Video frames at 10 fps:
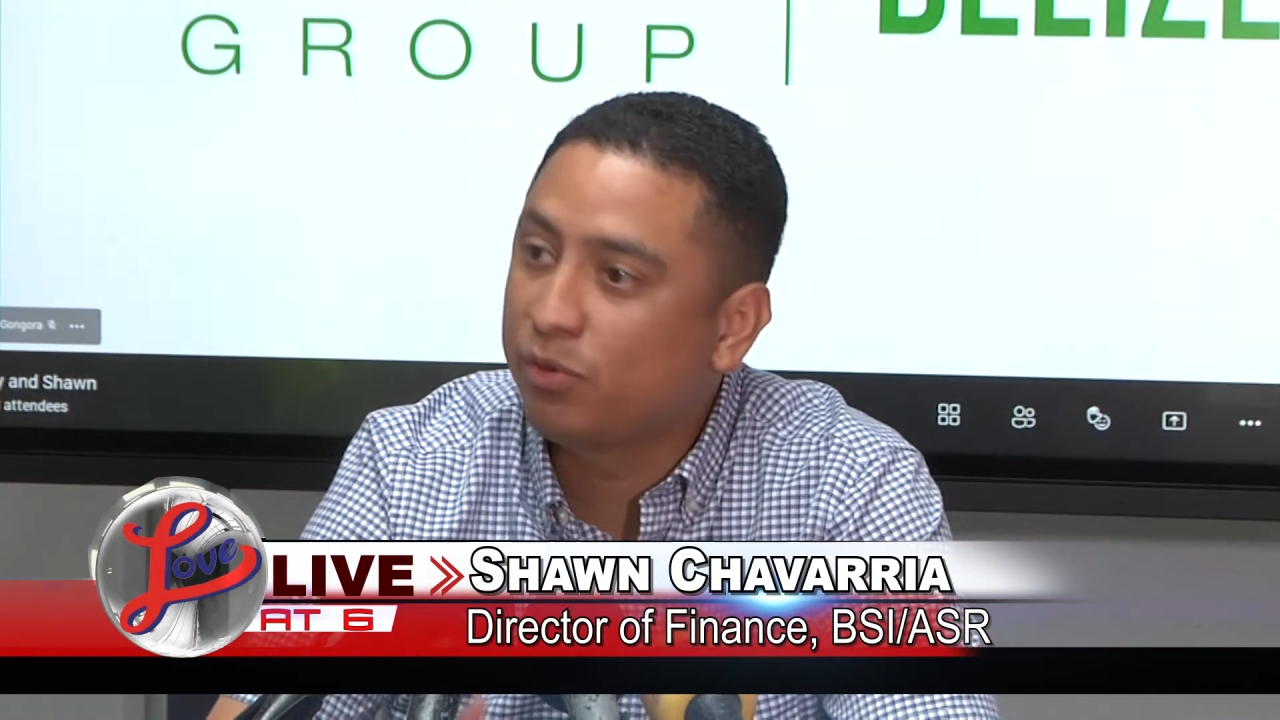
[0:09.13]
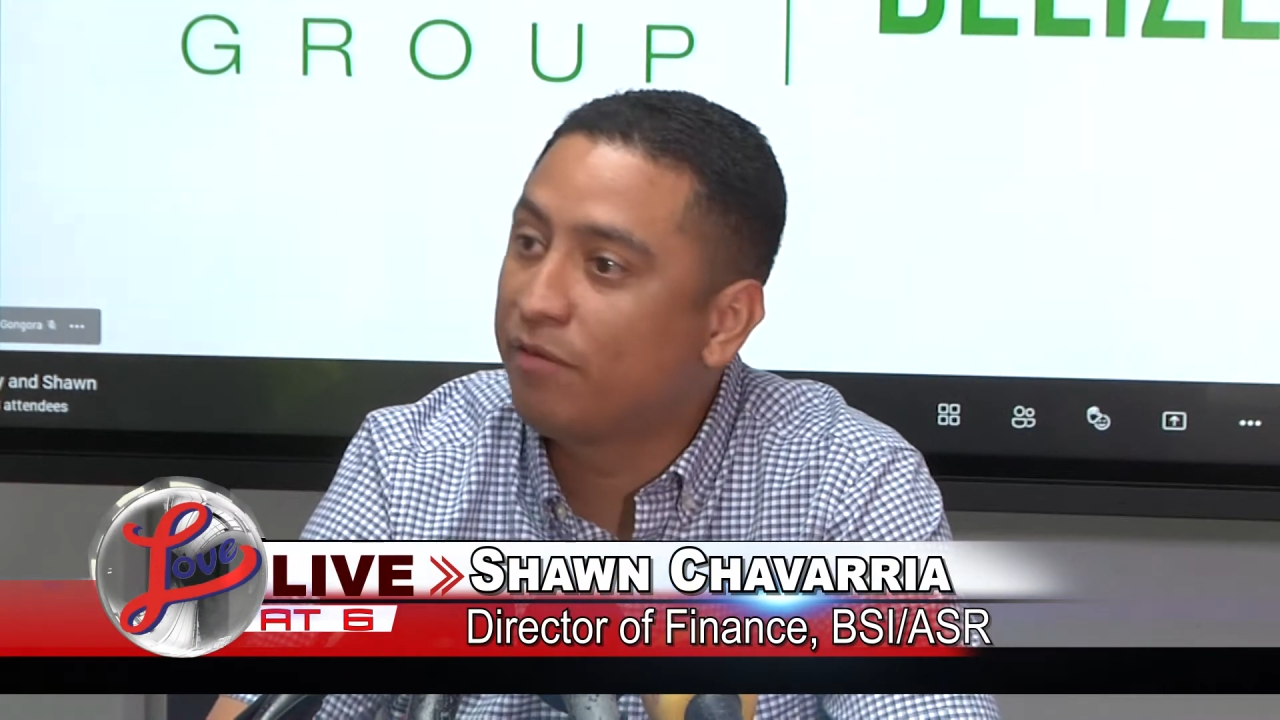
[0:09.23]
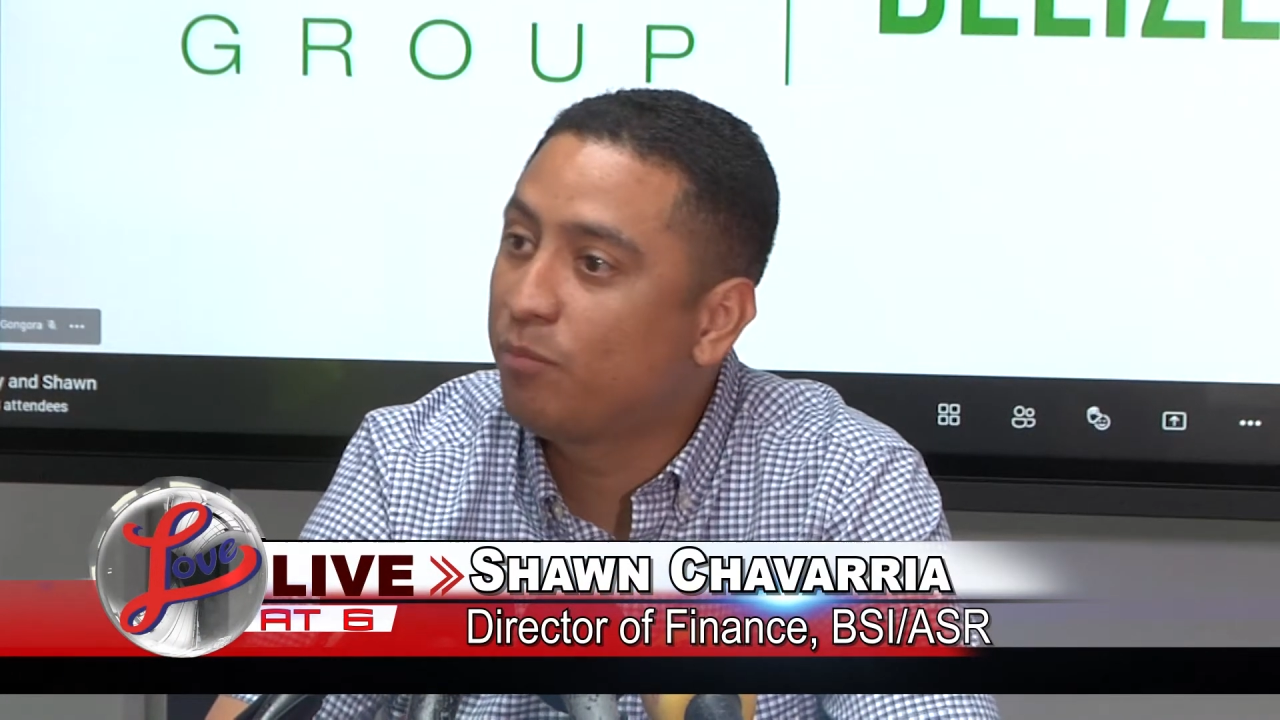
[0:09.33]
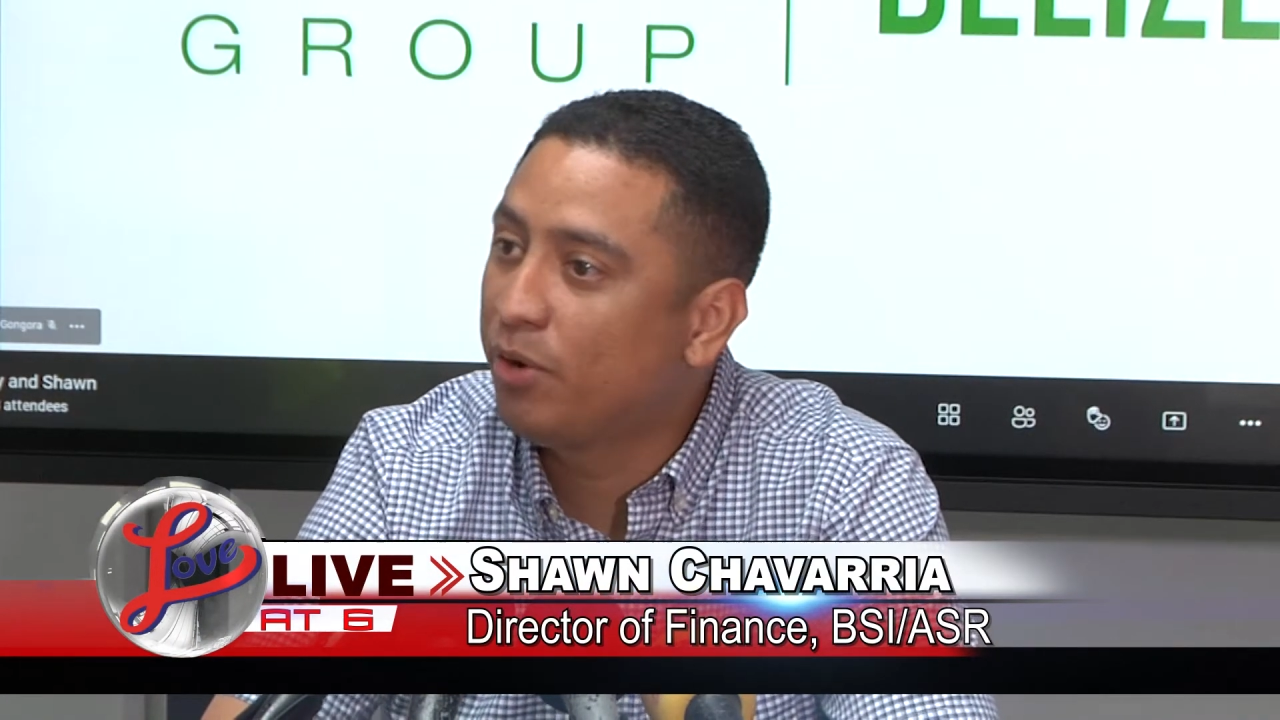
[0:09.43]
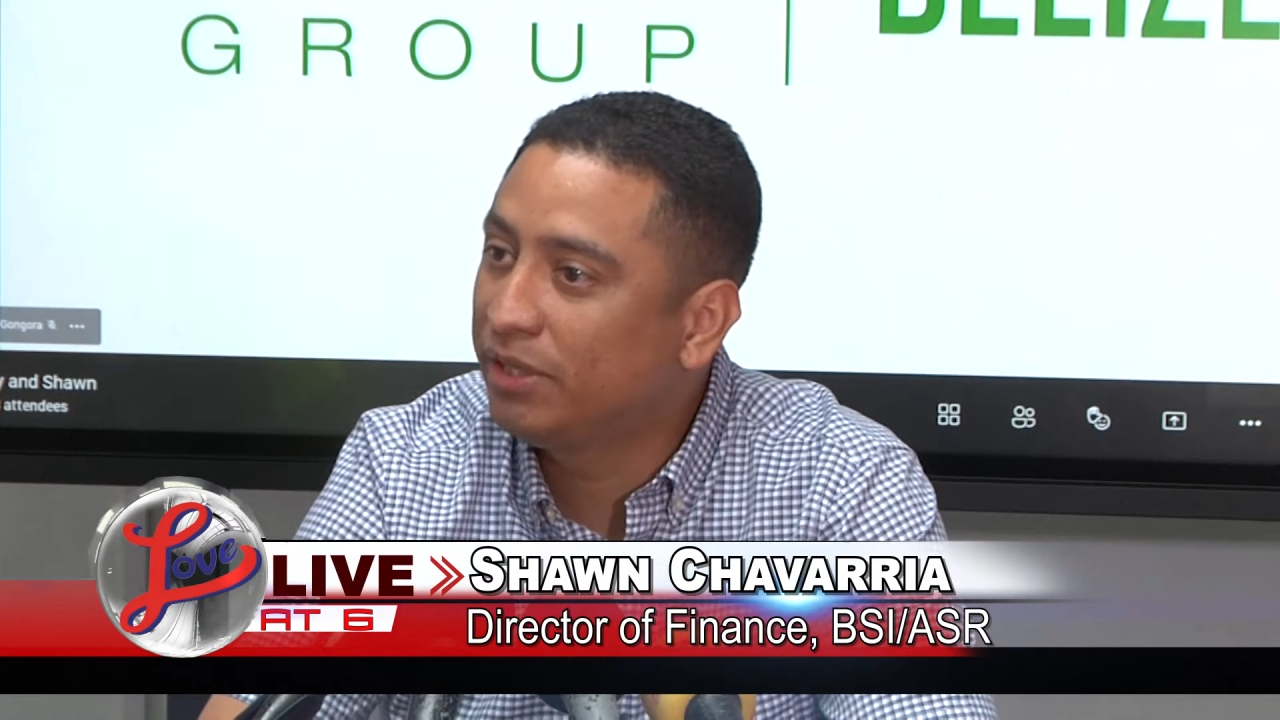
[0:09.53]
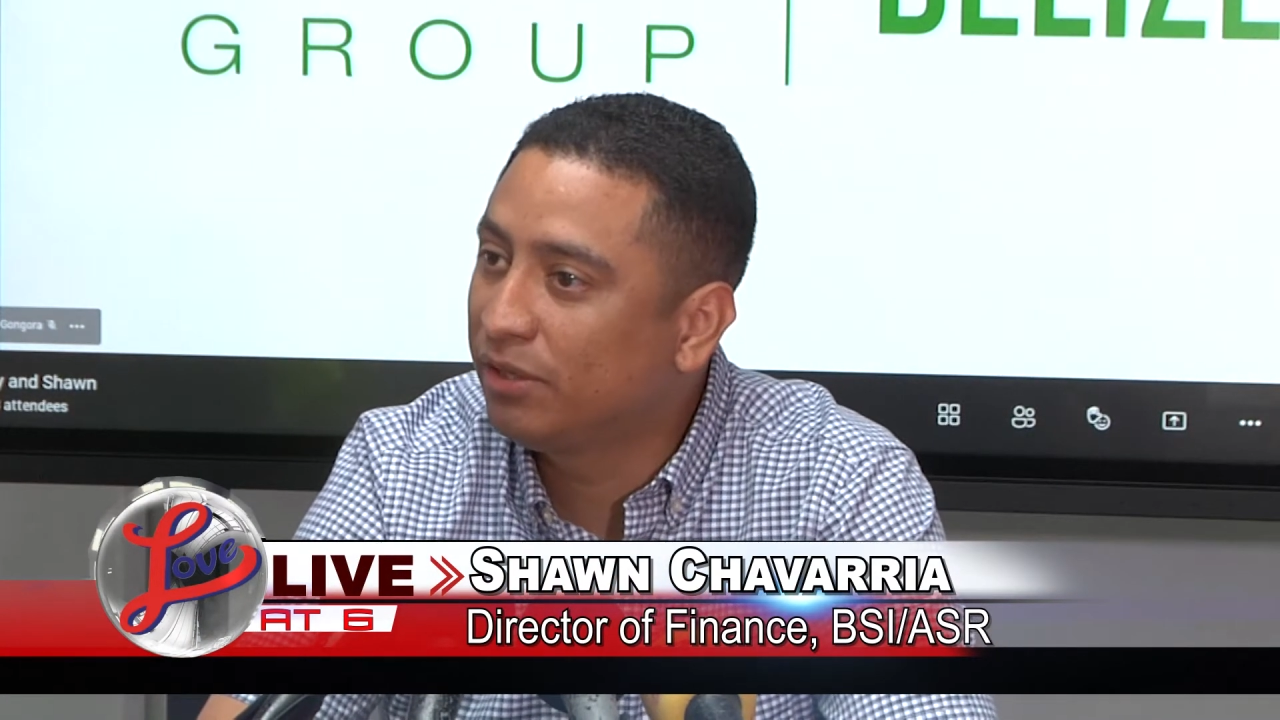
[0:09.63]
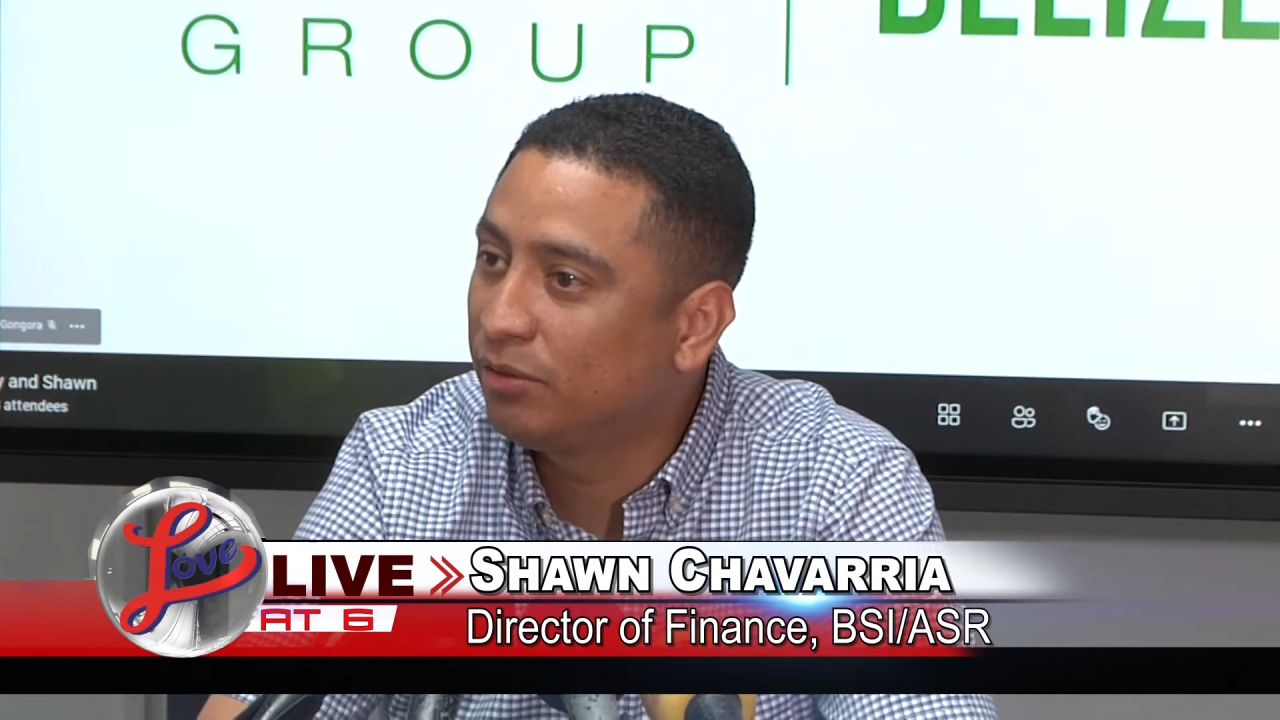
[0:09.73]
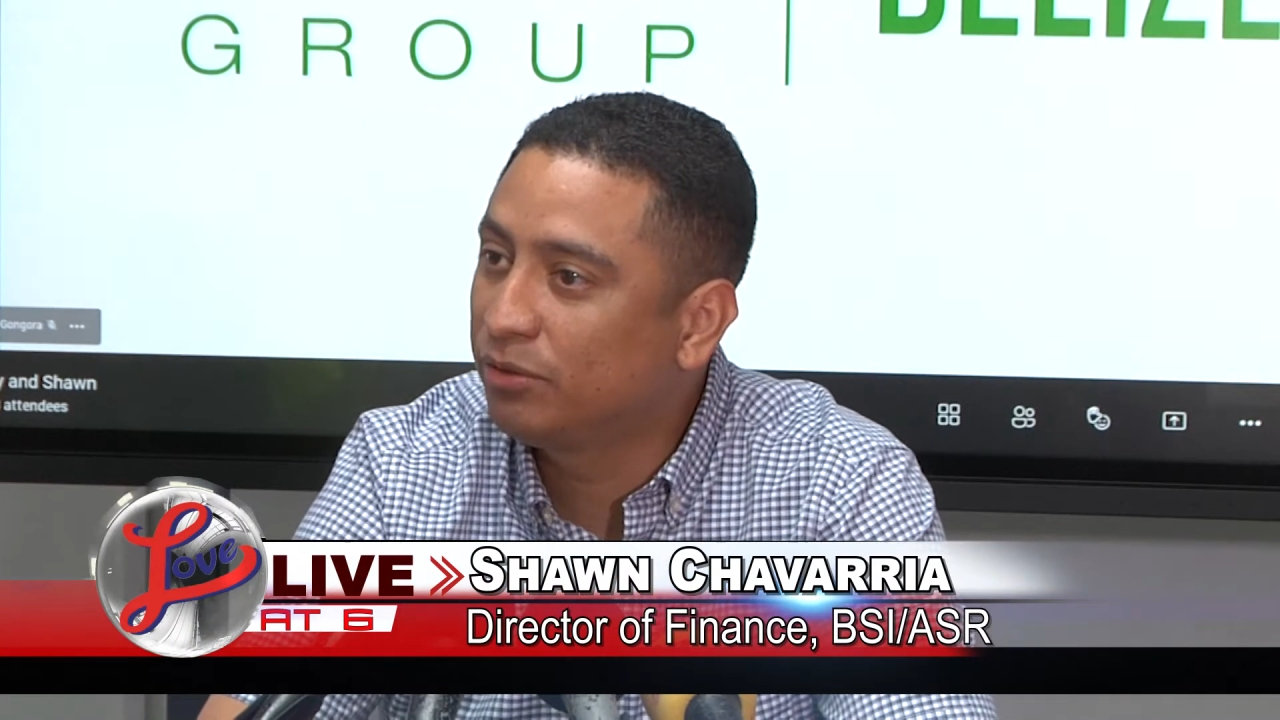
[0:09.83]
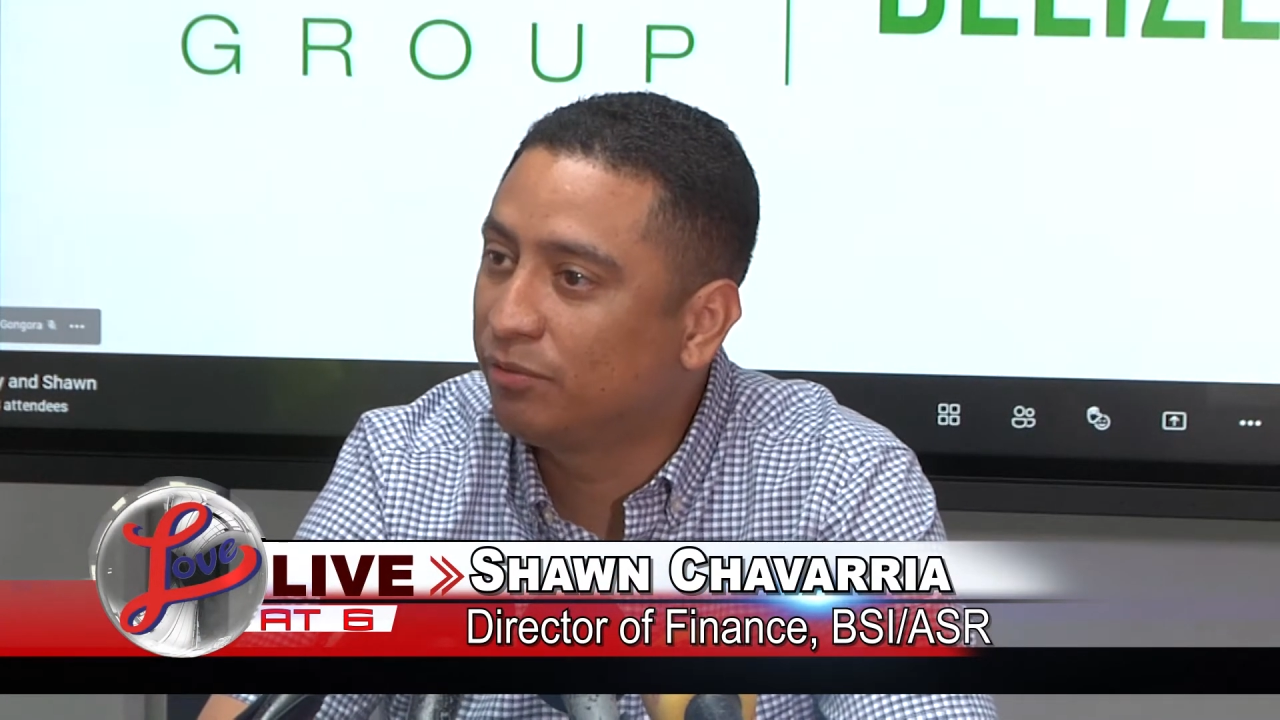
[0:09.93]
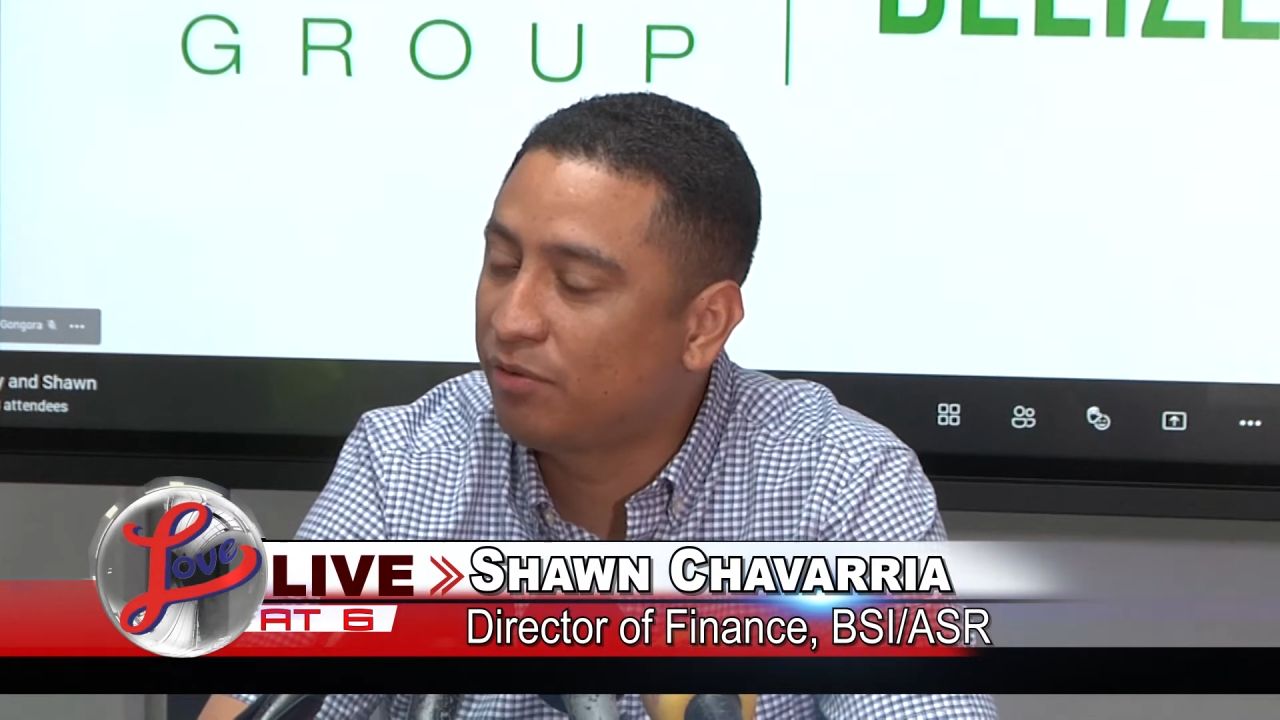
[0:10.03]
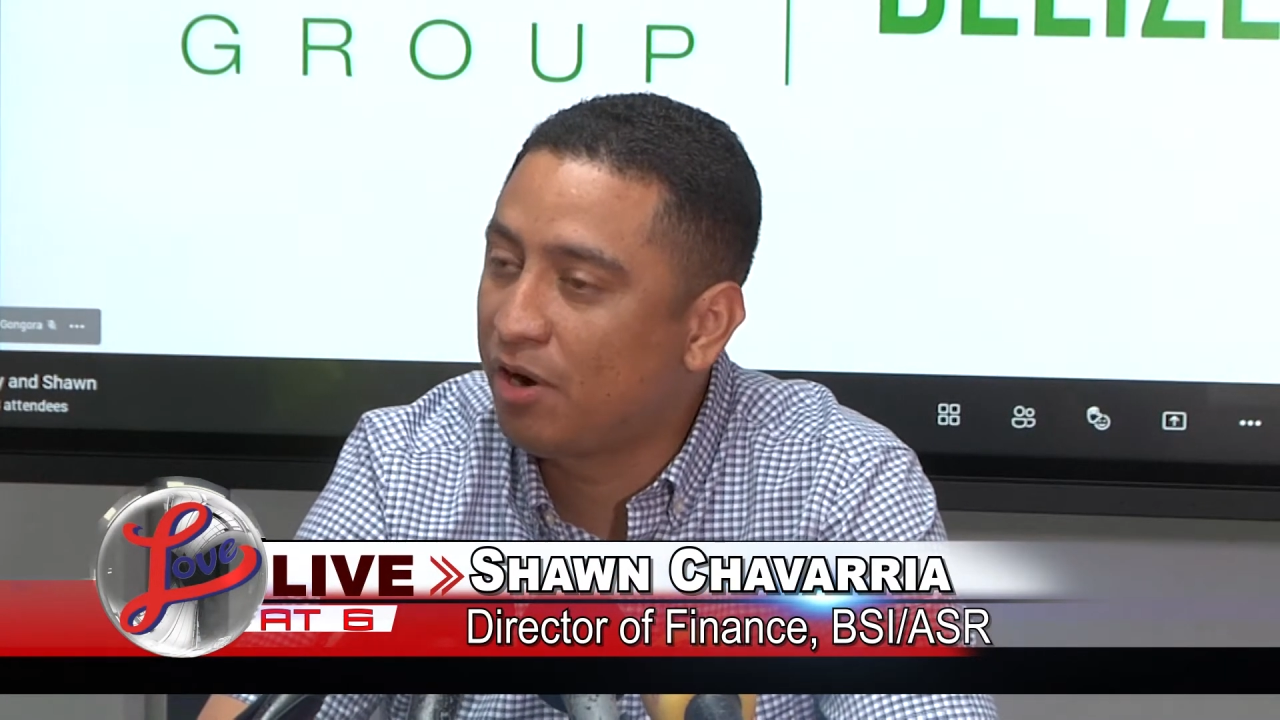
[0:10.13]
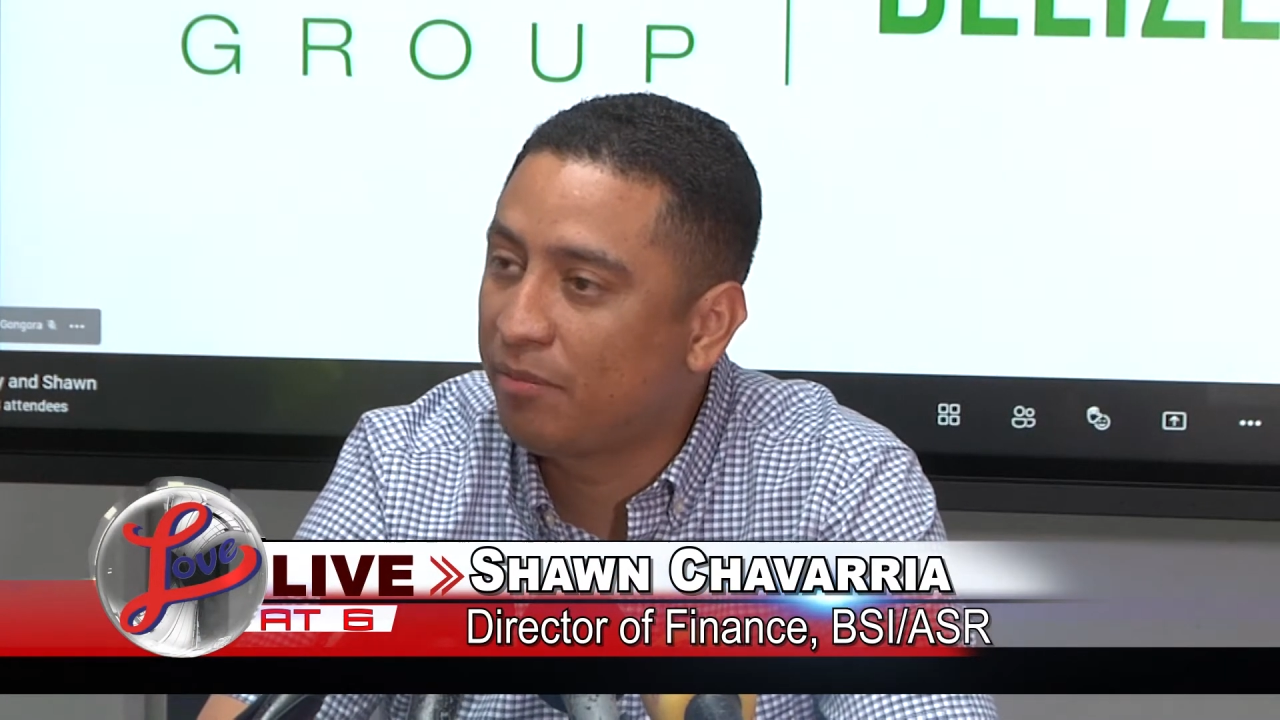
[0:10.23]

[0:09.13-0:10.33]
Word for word: as we have pointed out to